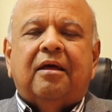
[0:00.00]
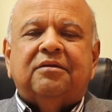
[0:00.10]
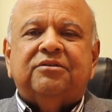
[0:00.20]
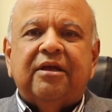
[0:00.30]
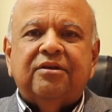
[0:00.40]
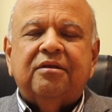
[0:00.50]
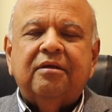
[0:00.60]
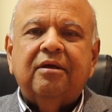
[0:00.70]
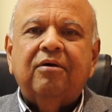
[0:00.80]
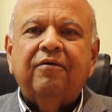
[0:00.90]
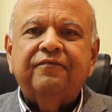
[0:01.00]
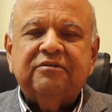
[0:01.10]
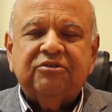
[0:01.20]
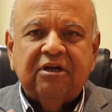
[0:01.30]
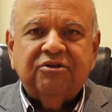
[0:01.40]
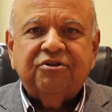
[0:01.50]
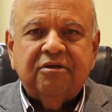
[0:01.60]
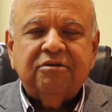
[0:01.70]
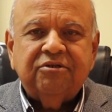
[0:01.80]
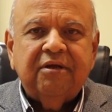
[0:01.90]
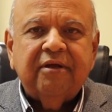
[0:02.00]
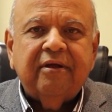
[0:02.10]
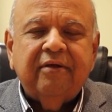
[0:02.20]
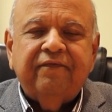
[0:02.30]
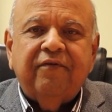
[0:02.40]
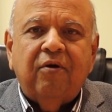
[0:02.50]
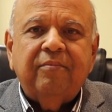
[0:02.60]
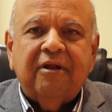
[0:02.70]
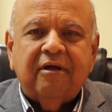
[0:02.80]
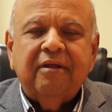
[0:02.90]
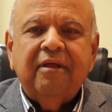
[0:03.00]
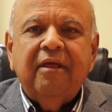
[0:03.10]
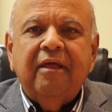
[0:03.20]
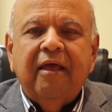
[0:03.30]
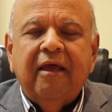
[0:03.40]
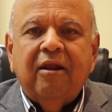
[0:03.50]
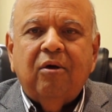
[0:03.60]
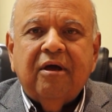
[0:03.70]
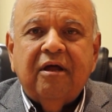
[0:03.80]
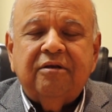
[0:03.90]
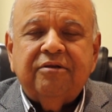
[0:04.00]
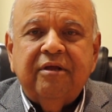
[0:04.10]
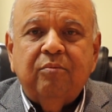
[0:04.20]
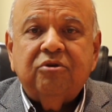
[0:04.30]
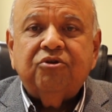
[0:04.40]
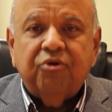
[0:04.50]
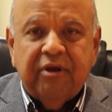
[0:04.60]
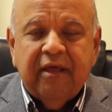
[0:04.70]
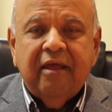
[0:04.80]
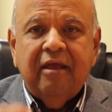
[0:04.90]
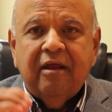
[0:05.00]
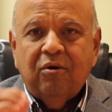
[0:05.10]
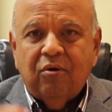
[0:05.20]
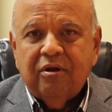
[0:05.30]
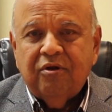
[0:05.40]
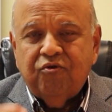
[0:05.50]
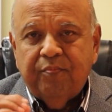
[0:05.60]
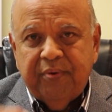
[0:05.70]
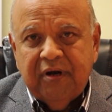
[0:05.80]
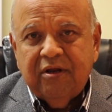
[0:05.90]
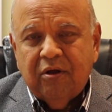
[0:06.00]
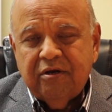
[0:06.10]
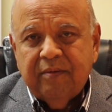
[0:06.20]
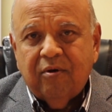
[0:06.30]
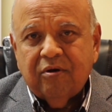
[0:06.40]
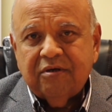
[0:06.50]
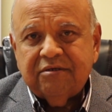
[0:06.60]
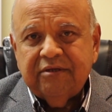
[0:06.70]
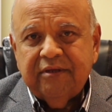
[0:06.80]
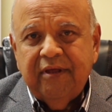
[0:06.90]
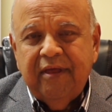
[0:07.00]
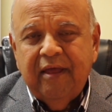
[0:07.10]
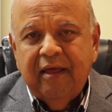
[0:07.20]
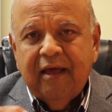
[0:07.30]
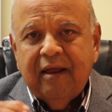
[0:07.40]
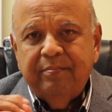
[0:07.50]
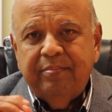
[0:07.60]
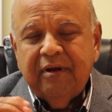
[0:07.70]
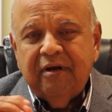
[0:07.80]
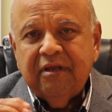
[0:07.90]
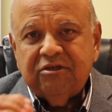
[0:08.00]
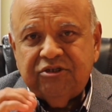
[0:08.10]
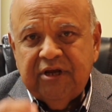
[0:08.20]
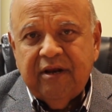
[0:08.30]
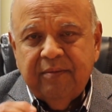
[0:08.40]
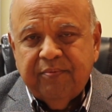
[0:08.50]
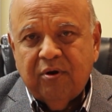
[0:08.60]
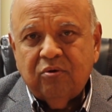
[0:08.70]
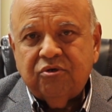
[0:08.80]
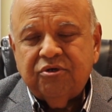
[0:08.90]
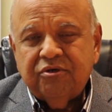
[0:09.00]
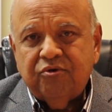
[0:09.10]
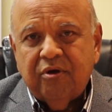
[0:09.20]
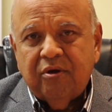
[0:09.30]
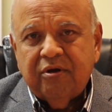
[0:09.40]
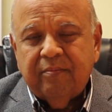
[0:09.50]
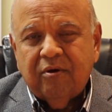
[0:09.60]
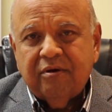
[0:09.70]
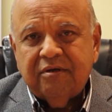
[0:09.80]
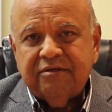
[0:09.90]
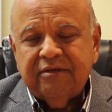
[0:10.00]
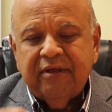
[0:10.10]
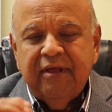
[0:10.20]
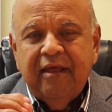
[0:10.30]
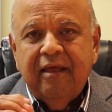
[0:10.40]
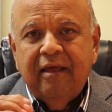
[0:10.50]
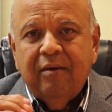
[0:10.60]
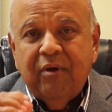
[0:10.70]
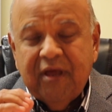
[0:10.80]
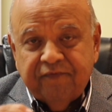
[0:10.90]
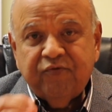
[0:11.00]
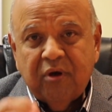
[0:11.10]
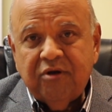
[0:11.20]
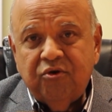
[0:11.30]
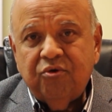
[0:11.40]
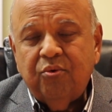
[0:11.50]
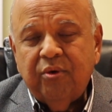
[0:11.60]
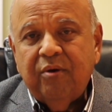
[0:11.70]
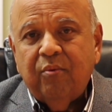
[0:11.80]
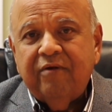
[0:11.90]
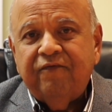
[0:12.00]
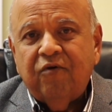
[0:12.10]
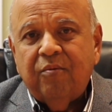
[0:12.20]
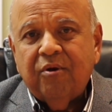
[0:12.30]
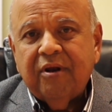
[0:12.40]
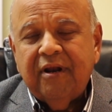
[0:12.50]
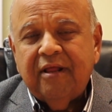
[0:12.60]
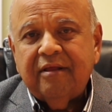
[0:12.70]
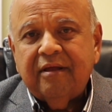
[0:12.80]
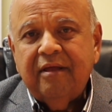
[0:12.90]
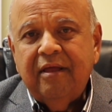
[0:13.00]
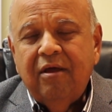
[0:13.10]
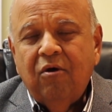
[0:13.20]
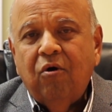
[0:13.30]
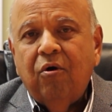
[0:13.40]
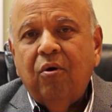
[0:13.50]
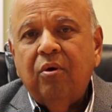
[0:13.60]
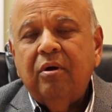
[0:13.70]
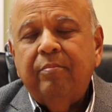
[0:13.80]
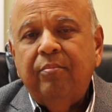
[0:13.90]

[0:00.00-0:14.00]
set of structural phenomena in our country, which today, in order to build our democracy and build a shared approach to our democracy, we have to undo in one form or another, or